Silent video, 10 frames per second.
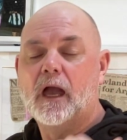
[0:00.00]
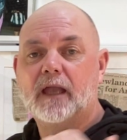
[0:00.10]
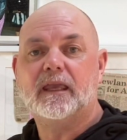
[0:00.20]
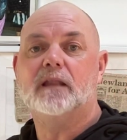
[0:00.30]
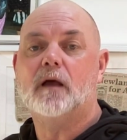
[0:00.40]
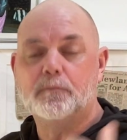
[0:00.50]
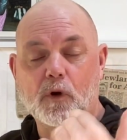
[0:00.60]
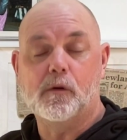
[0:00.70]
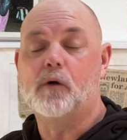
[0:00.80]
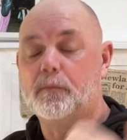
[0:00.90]
Again,
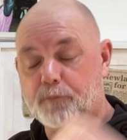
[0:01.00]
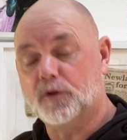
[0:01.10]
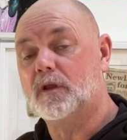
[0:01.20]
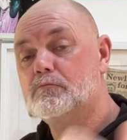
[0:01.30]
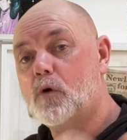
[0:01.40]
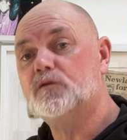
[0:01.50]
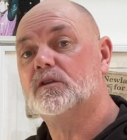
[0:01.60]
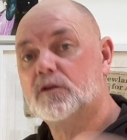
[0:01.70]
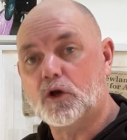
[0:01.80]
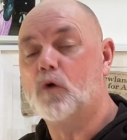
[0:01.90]
but the most
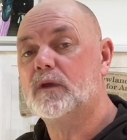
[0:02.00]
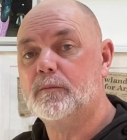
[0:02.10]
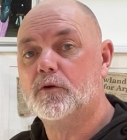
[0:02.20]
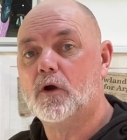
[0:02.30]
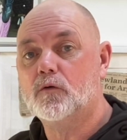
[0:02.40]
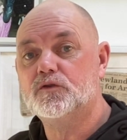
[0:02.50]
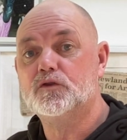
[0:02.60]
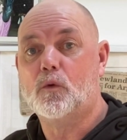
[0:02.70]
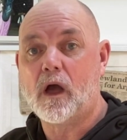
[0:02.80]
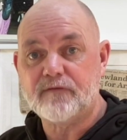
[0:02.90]
of the goalkeeping coaches
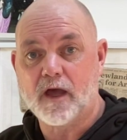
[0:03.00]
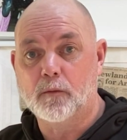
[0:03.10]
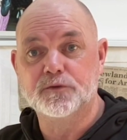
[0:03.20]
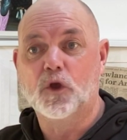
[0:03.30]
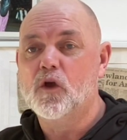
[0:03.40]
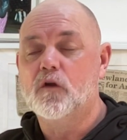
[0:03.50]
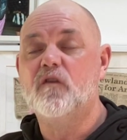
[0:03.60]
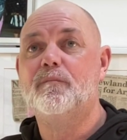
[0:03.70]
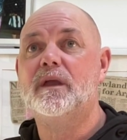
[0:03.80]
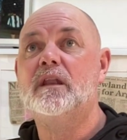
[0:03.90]
who I've helped,
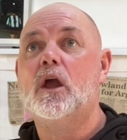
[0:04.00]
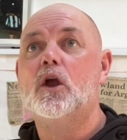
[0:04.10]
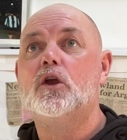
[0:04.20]
who've been